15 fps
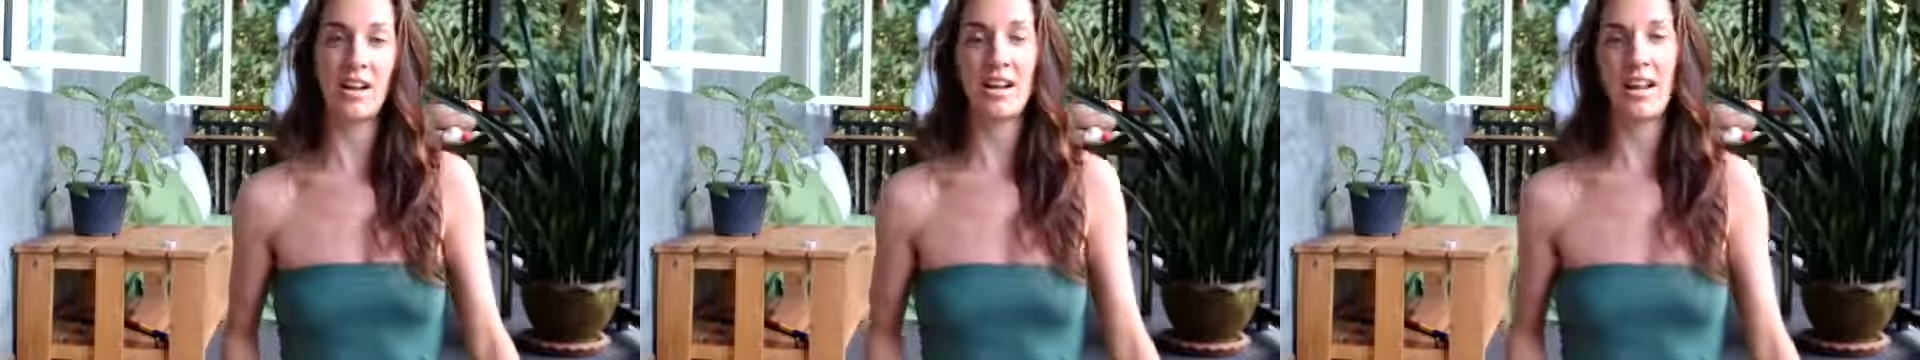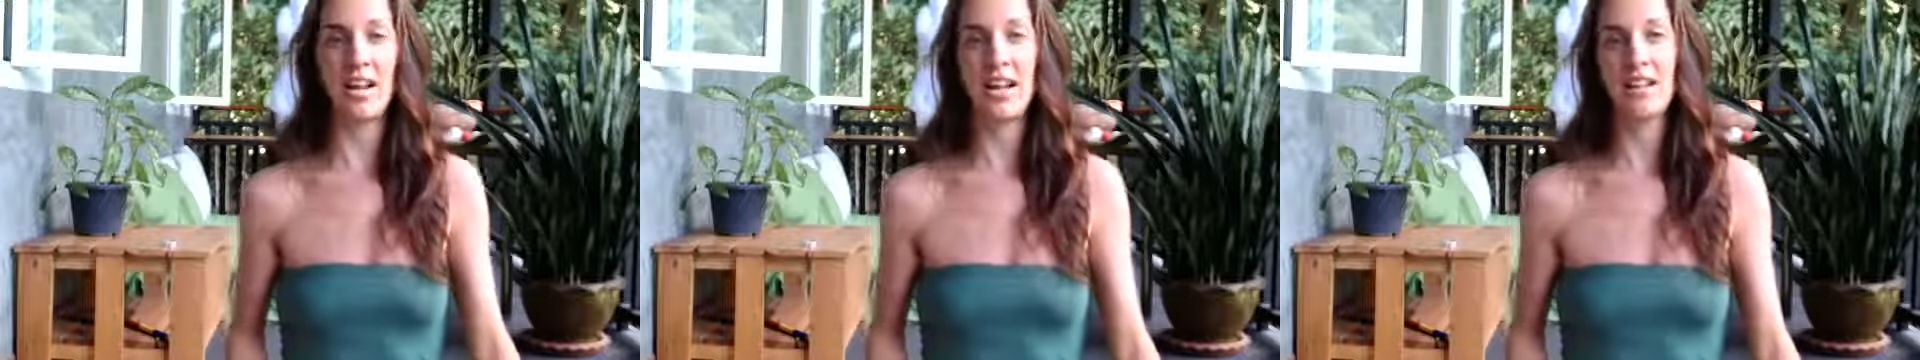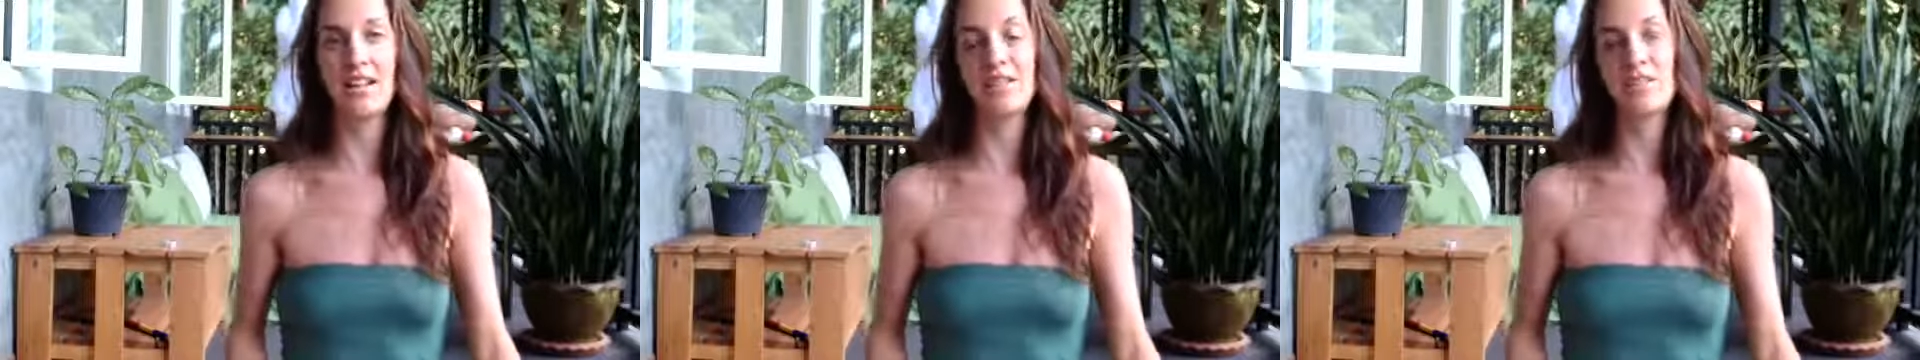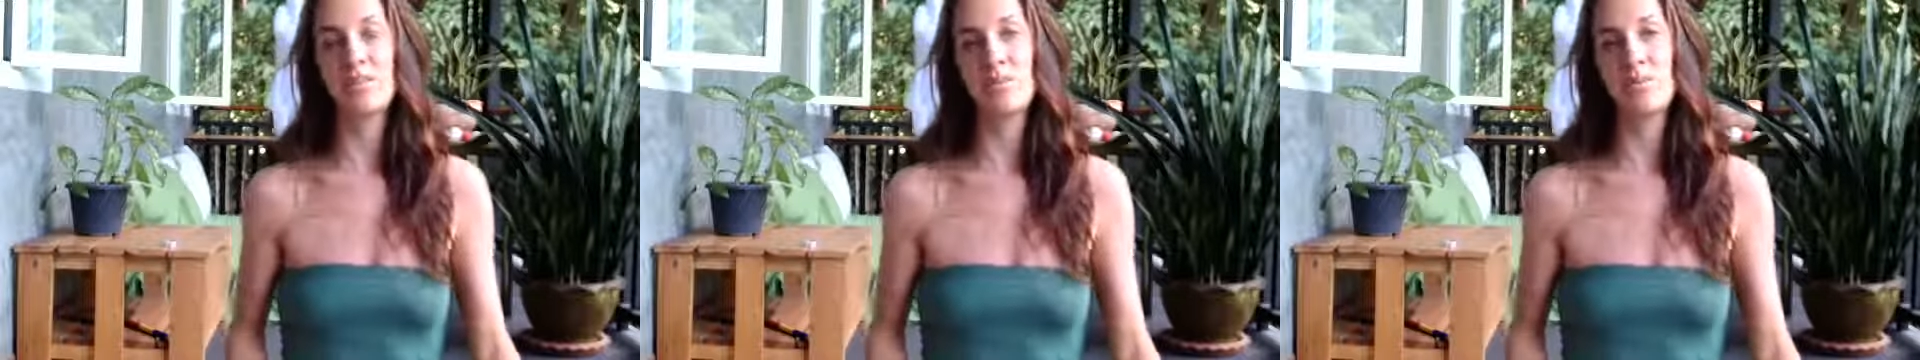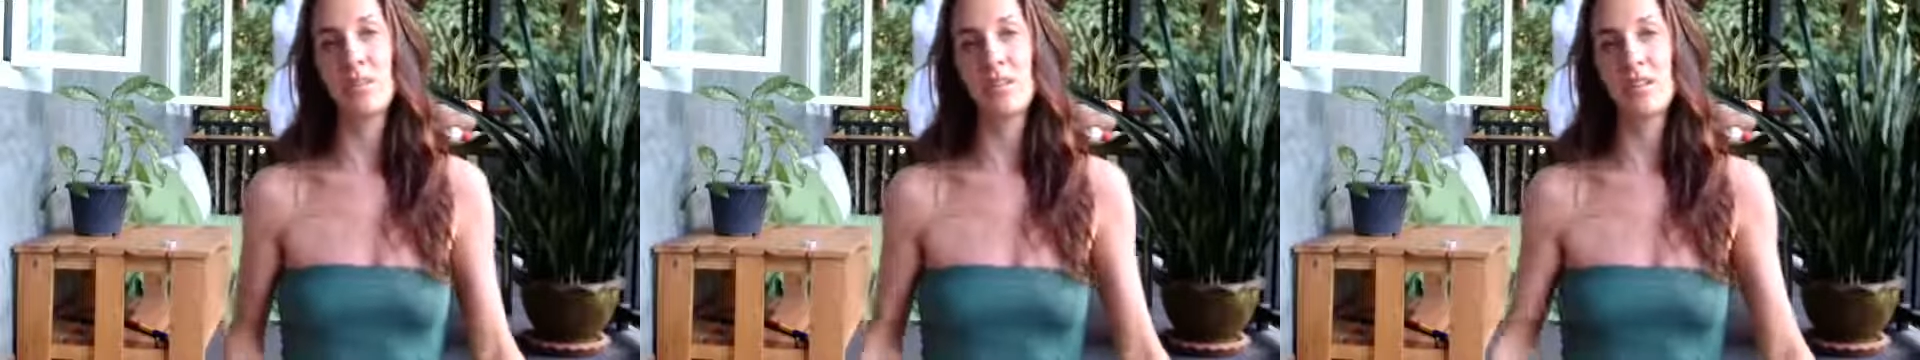enhanced
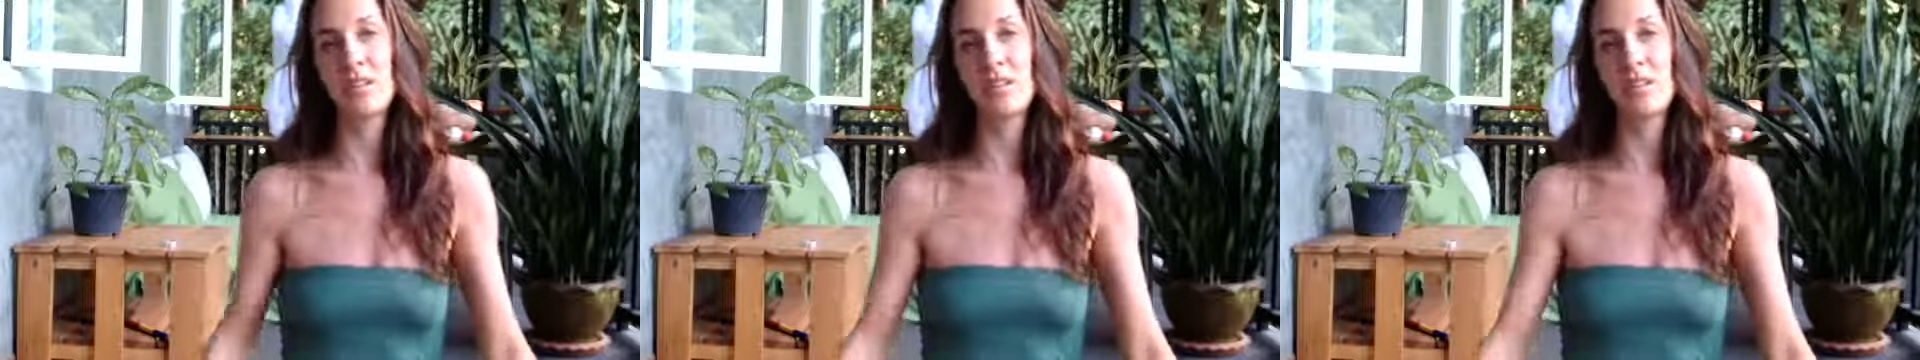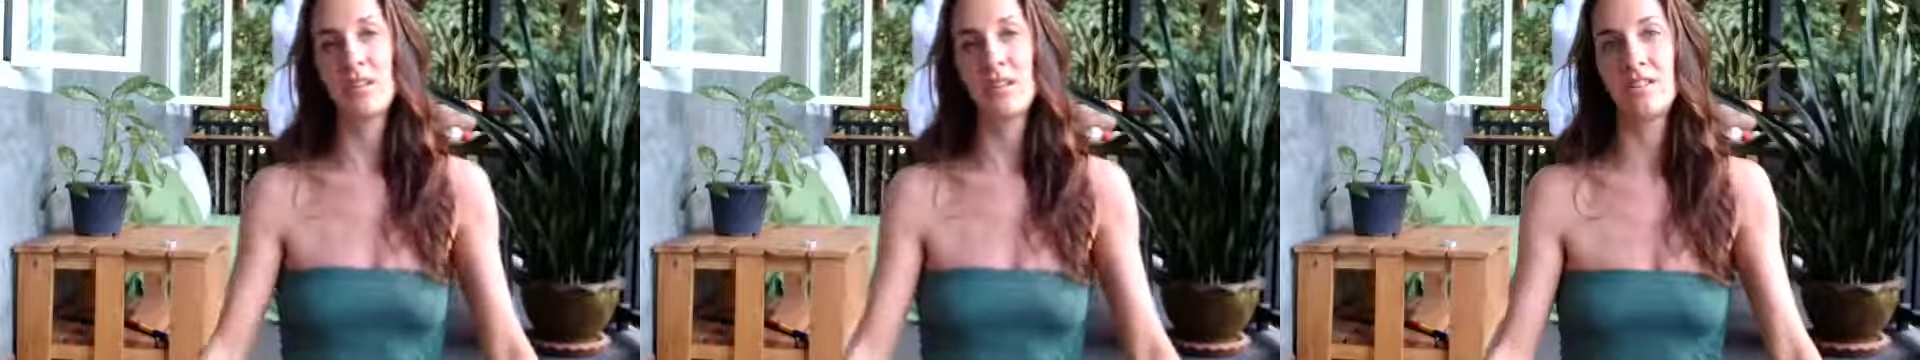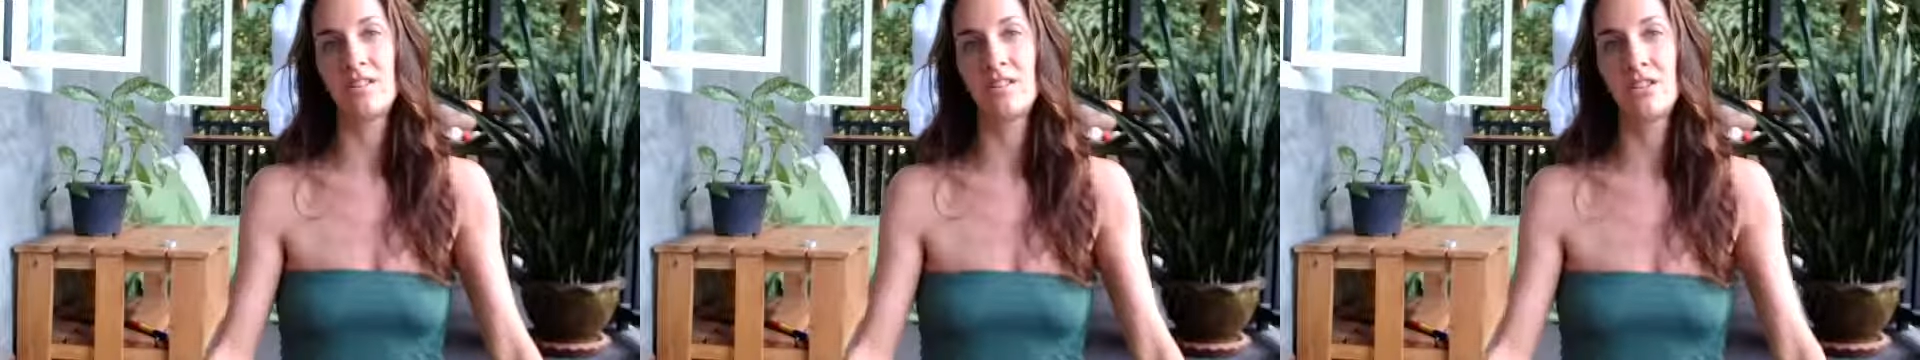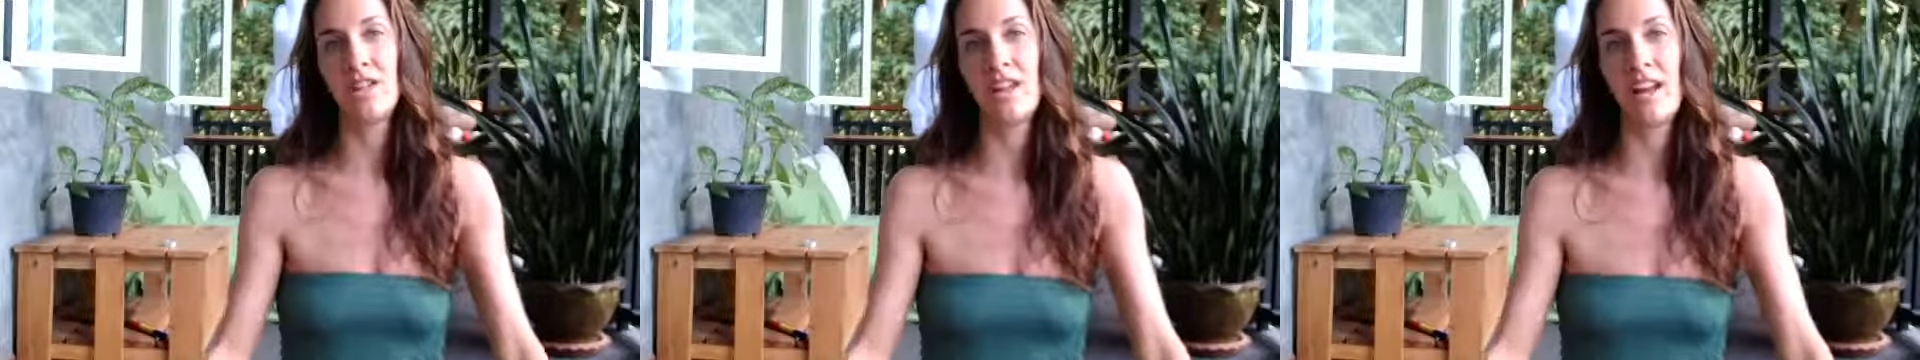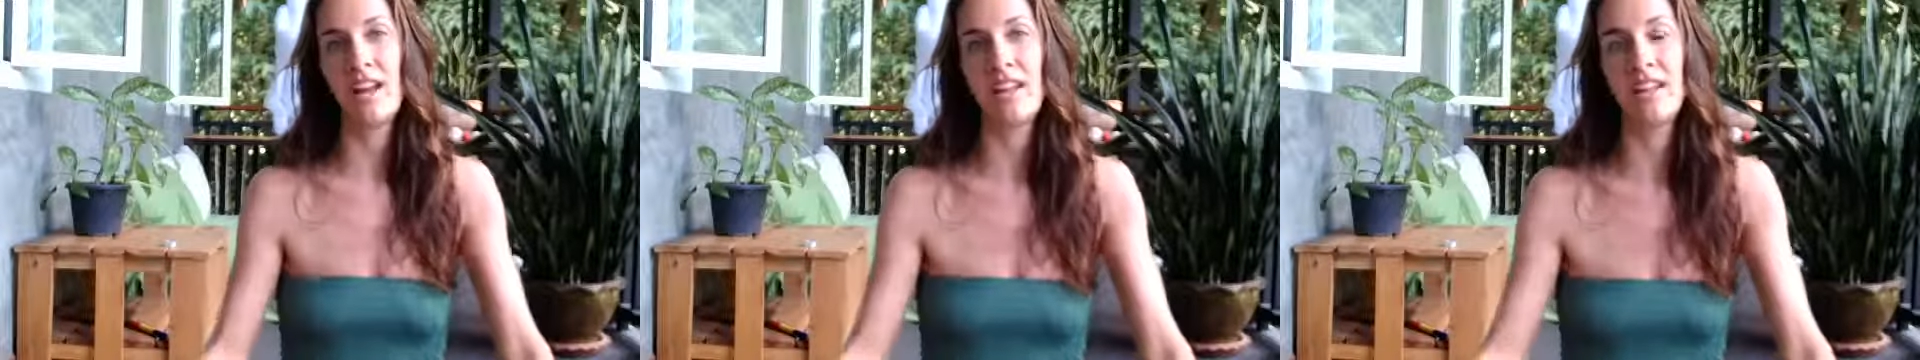with a
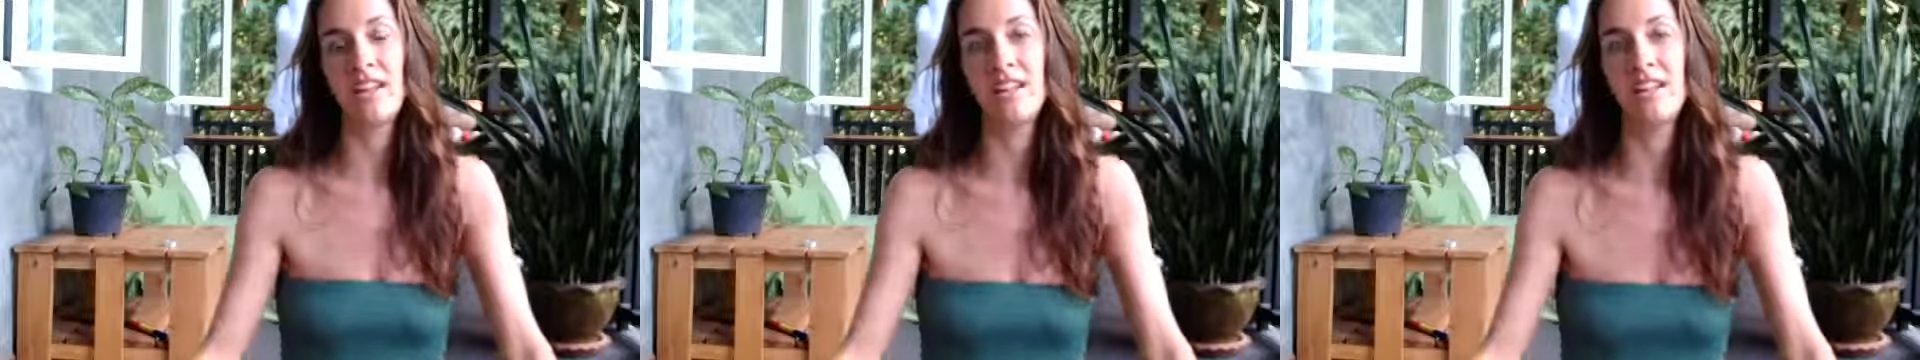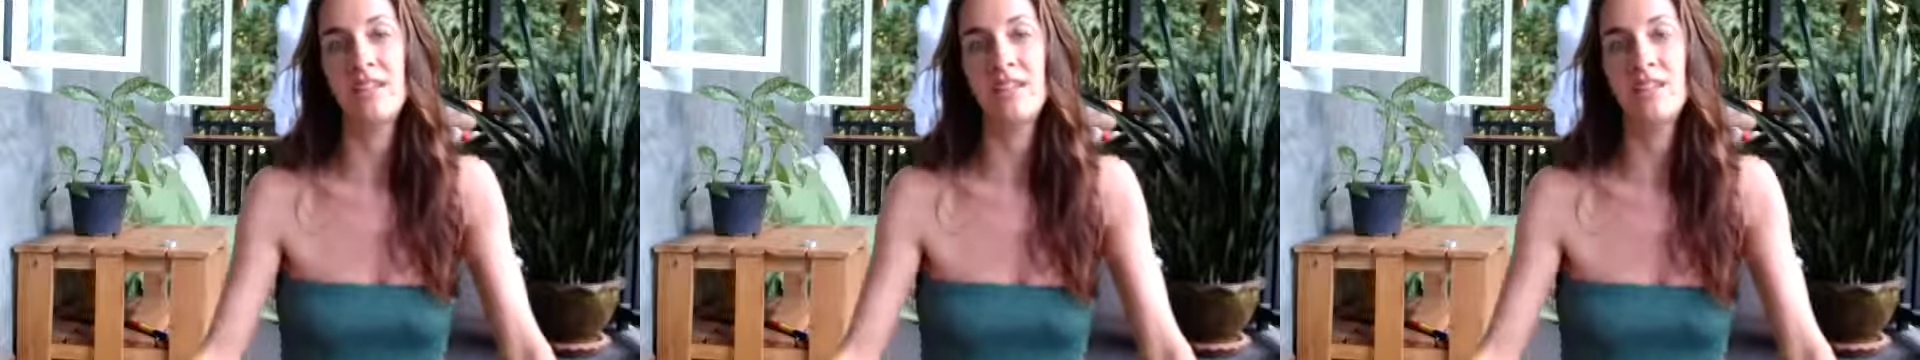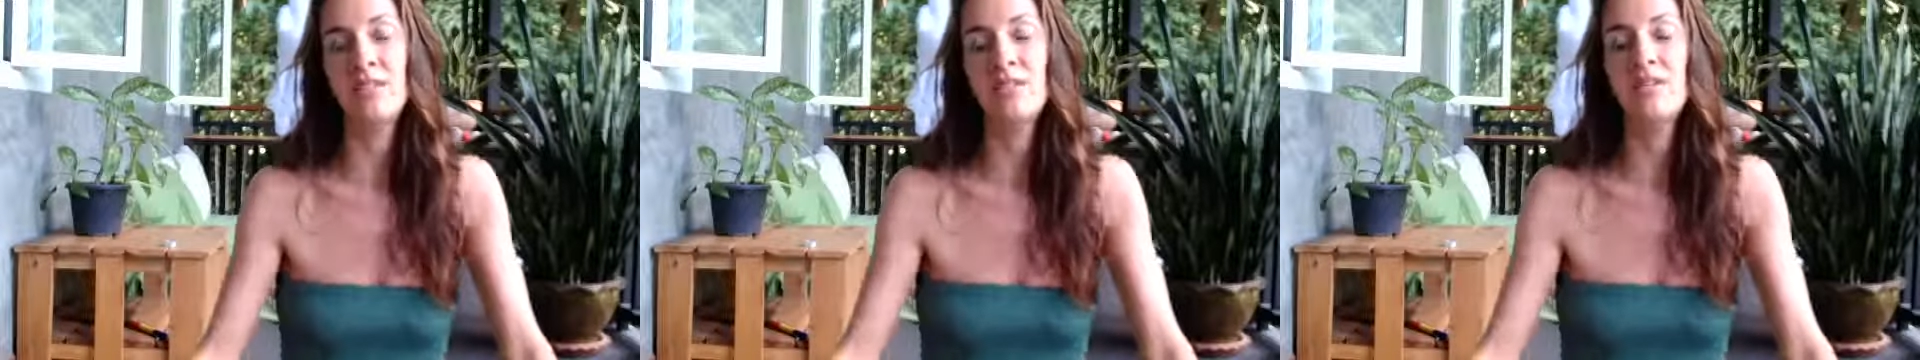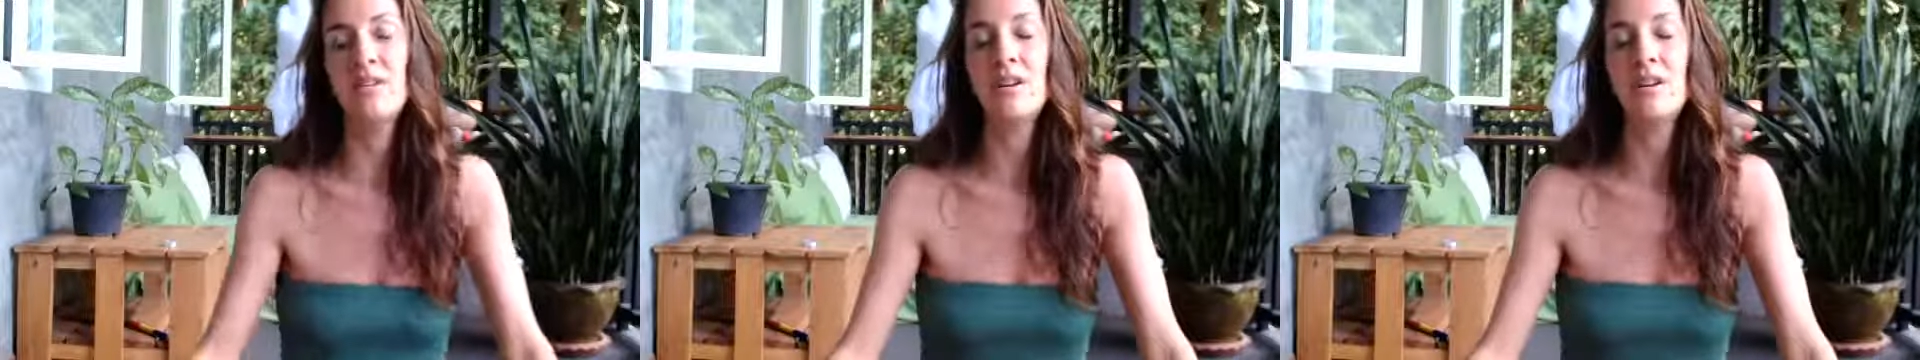jade egg in you.